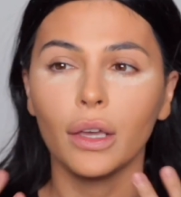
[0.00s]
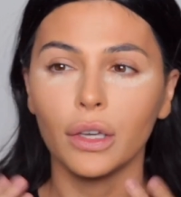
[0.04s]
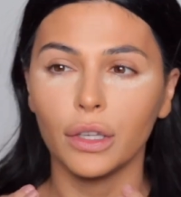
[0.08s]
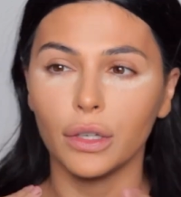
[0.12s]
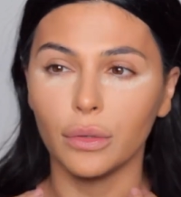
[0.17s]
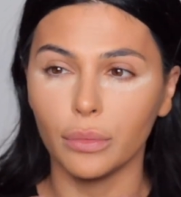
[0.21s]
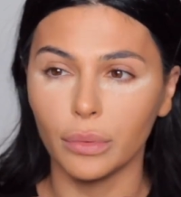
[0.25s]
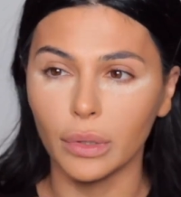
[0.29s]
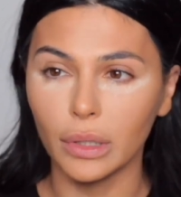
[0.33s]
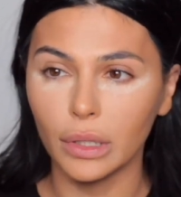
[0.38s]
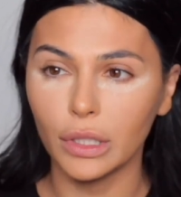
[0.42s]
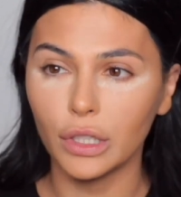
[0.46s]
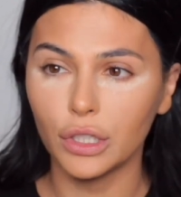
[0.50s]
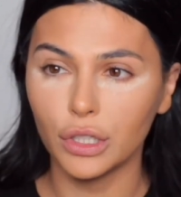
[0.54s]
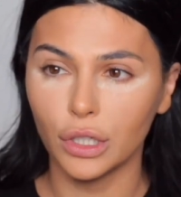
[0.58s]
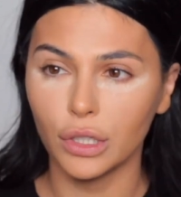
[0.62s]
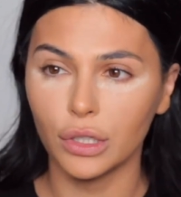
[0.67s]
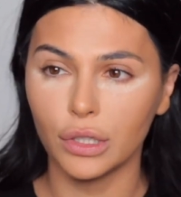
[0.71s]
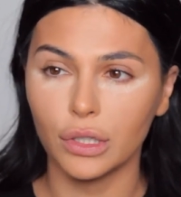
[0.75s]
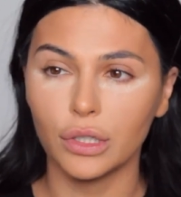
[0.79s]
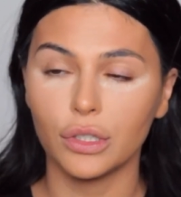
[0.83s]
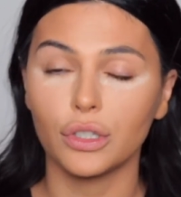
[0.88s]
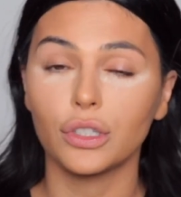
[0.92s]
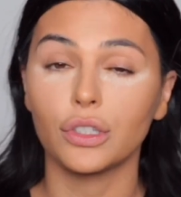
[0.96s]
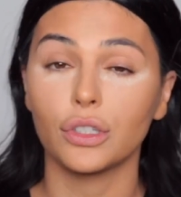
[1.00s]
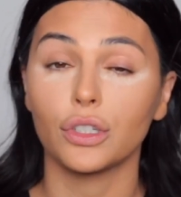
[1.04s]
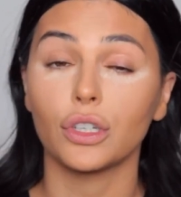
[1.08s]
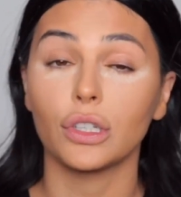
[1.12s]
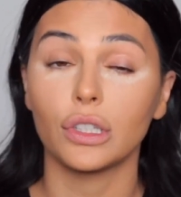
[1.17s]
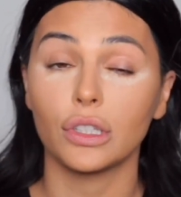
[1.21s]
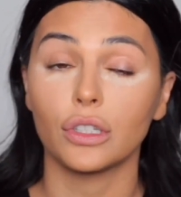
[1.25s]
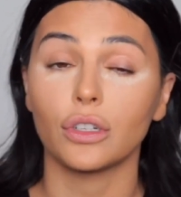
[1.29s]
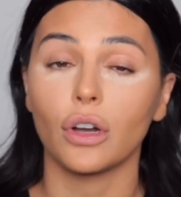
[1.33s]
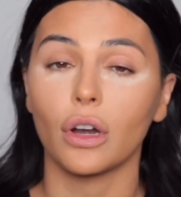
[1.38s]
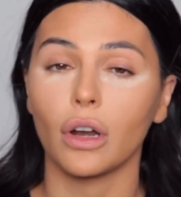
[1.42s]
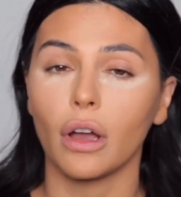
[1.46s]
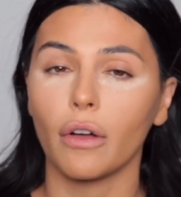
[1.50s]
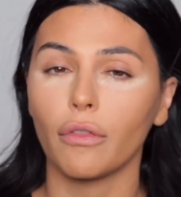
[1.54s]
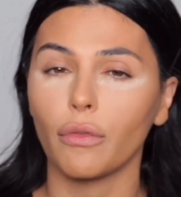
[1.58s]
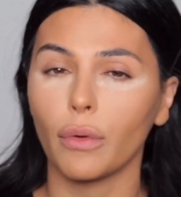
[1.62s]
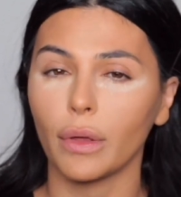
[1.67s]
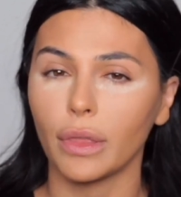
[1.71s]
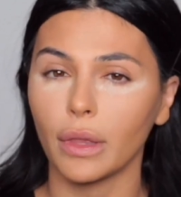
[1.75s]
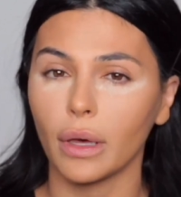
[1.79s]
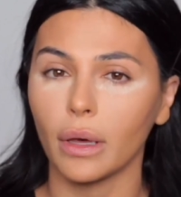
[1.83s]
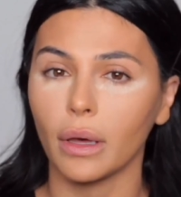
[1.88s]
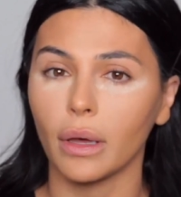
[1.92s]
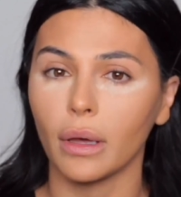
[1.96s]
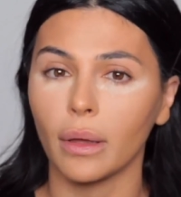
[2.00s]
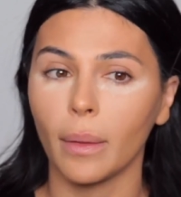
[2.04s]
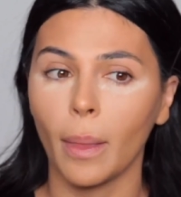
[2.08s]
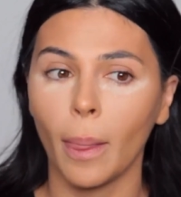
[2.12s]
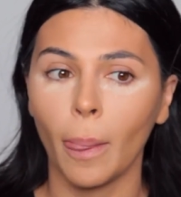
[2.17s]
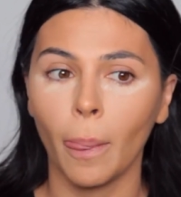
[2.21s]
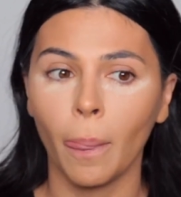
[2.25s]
You really should, should start off with a,